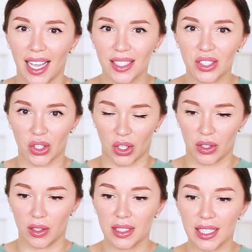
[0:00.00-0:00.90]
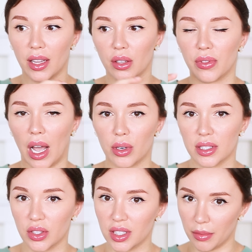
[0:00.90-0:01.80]
8 circles, and the
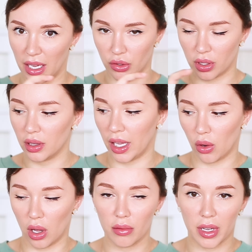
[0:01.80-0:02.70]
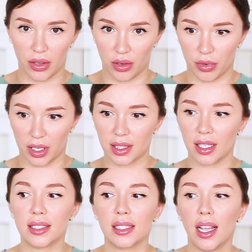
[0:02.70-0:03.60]
flowers are symmetrical like all of my other
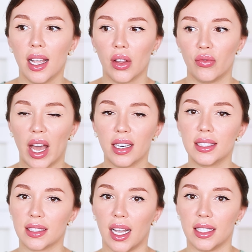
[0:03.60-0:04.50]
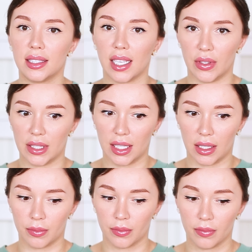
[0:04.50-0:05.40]
bracelets, that is size 17.